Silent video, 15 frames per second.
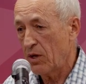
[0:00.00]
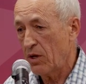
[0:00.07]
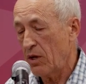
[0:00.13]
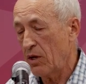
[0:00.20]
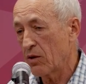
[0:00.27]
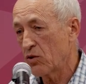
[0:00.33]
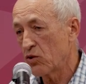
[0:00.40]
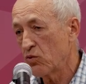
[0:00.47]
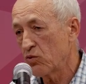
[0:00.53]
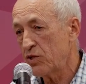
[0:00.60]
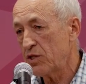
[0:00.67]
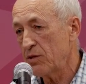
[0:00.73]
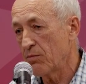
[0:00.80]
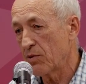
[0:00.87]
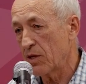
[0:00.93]
and do
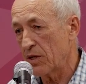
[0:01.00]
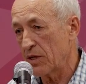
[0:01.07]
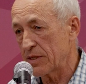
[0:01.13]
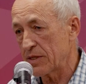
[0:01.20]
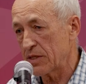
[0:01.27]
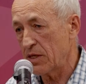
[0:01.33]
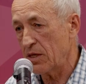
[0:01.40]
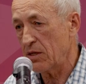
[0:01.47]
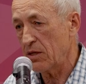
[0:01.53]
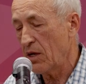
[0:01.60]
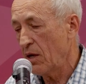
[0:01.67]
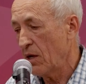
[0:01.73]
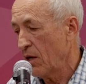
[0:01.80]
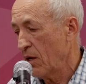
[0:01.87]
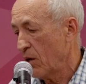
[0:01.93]
similar assay
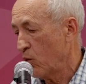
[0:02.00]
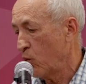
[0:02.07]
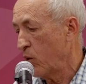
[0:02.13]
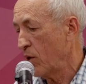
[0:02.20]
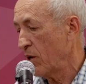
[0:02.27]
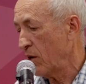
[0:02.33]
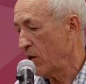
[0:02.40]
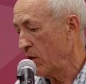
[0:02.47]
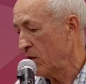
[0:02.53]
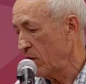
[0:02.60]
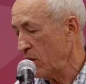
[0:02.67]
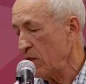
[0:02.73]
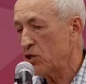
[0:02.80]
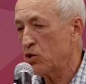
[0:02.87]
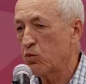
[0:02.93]
where in
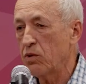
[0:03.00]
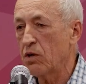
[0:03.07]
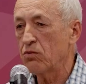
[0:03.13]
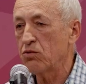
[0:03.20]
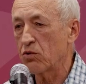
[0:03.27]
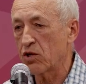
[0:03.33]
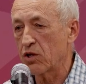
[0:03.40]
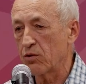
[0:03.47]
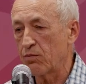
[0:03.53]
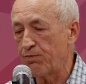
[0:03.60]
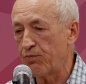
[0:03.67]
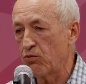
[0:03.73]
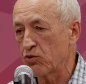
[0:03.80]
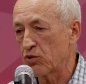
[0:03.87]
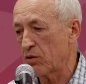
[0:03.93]
each well you can
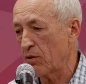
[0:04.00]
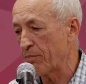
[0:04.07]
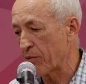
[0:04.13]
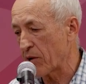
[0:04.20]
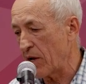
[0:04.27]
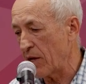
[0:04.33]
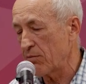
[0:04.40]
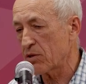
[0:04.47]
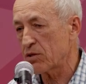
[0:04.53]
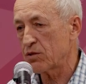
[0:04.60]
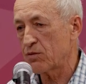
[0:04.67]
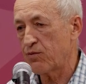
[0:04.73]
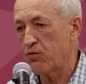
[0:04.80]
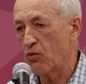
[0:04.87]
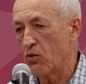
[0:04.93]
put
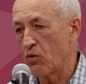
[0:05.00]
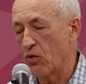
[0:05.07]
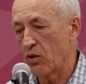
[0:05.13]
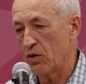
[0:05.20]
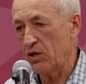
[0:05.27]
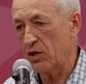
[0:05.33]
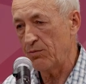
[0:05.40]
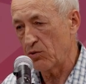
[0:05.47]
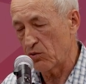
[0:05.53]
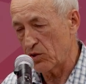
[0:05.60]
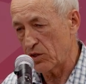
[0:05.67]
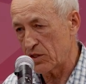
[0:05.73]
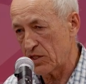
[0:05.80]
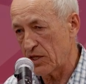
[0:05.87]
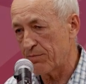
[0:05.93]
primers for immune
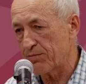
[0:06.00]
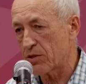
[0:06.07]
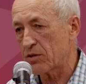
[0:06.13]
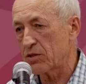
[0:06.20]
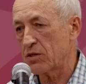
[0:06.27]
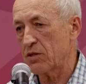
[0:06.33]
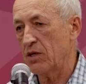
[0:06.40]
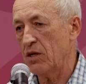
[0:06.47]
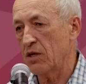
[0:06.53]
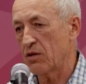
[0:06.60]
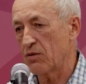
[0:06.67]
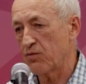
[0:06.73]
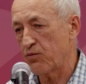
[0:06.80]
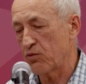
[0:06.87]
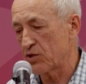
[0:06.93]
receptors
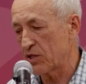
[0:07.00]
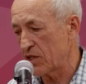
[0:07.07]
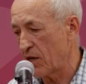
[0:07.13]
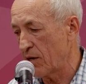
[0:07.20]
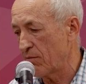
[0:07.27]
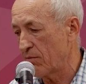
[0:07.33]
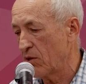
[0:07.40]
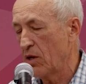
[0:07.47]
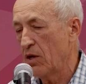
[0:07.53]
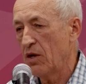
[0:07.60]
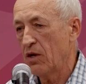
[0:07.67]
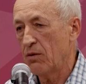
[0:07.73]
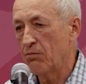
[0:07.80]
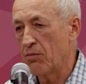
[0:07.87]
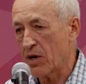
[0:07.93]
and for some
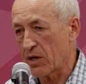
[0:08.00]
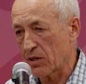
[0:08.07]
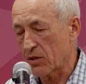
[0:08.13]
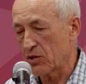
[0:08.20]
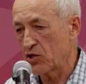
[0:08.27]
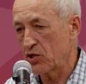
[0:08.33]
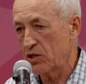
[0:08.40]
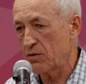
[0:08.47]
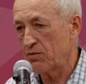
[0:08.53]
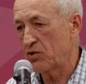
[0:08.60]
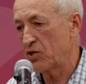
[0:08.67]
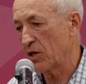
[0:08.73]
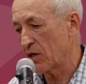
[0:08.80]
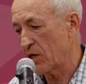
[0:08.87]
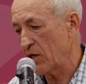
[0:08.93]
marker genes
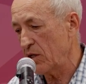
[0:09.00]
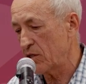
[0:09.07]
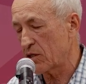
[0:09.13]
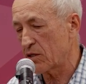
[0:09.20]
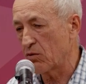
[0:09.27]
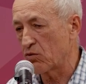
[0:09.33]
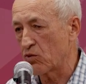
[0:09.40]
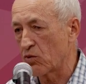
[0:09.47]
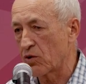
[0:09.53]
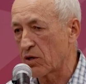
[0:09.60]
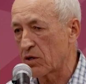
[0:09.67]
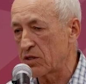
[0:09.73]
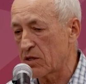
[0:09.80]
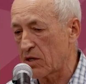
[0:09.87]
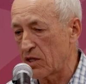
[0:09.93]
which are critical to
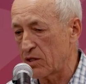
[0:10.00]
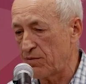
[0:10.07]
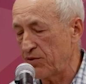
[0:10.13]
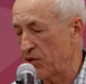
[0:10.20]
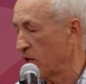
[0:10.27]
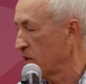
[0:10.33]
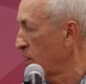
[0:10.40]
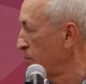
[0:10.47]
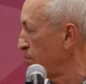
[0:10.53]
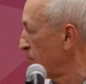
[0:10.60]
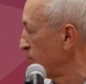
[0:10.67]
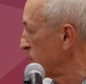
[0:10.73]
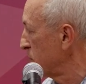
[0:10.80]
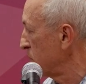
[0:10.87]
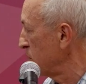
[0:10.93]
characterize phenotype
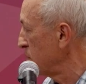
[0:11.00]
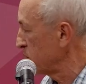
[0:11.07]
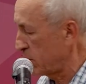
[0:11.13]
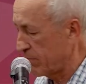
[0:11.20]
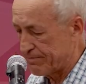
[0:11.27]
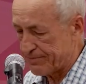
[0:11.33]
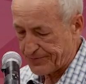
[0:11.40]
of the cells.